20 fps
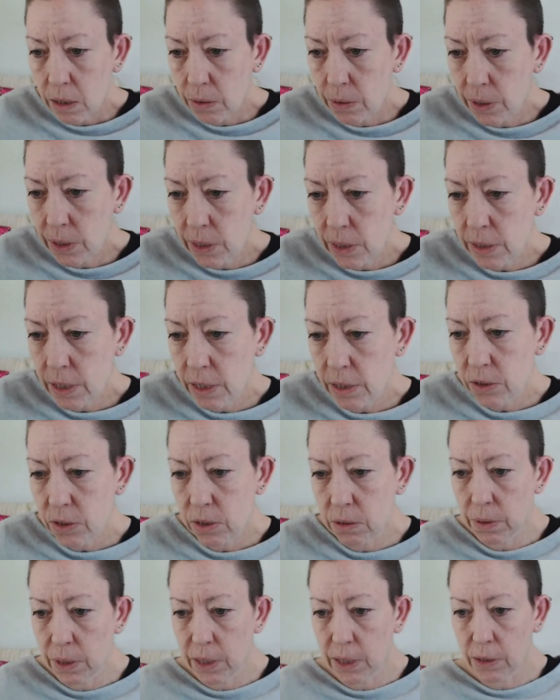Queenie, they're
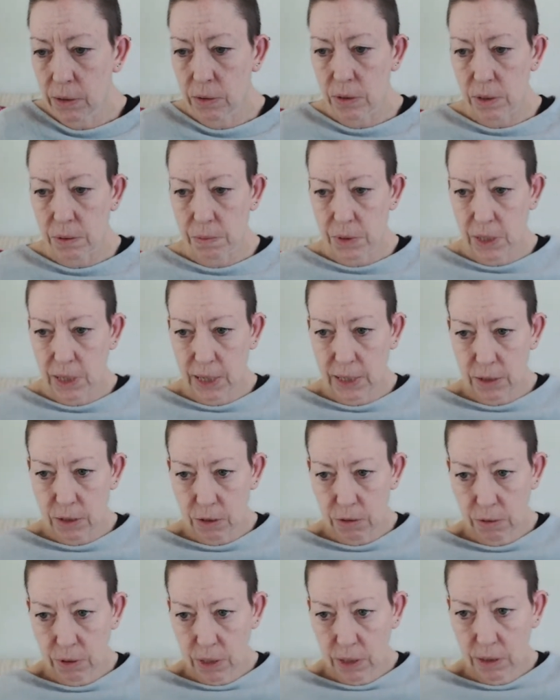still working on some
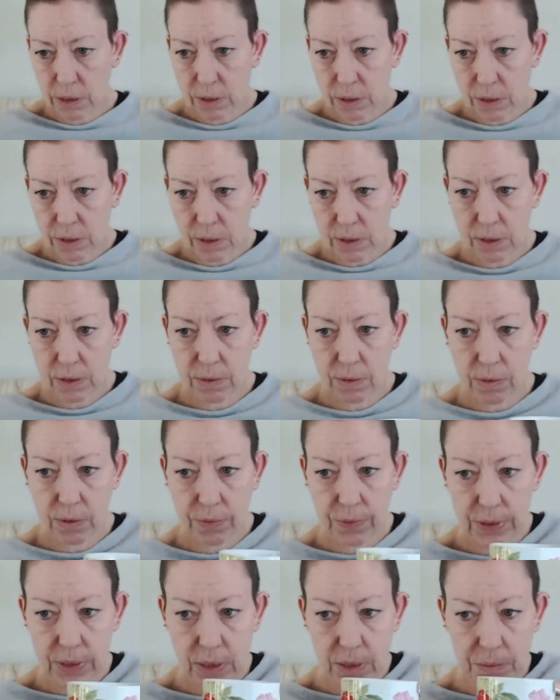categories
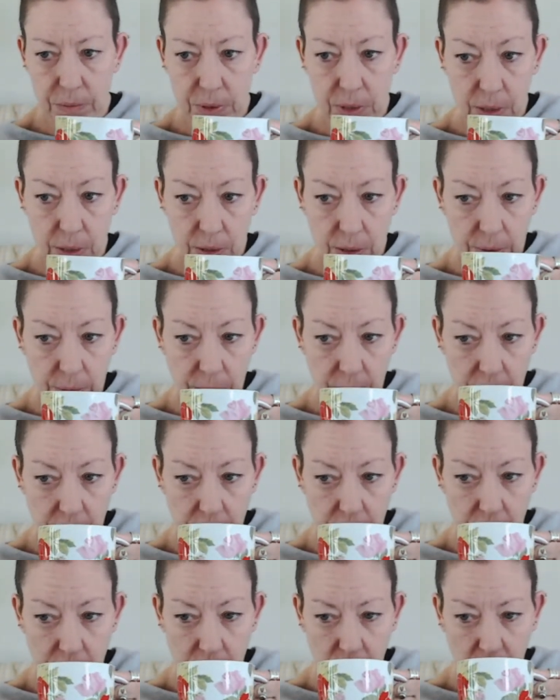for Zips Out. Oh,
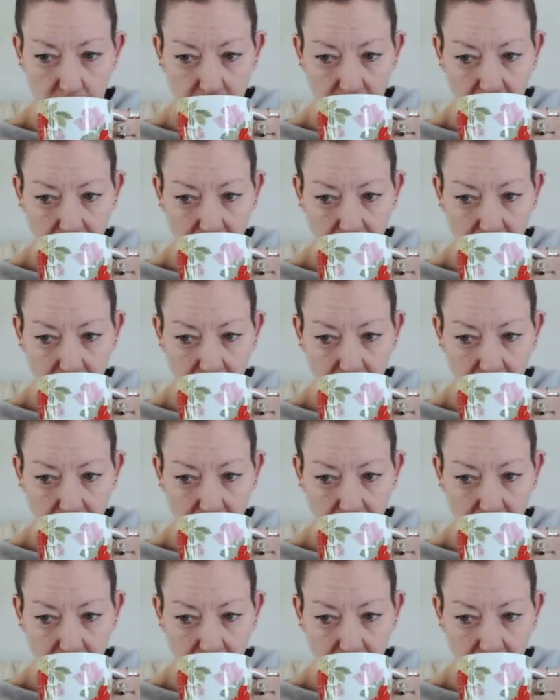okay.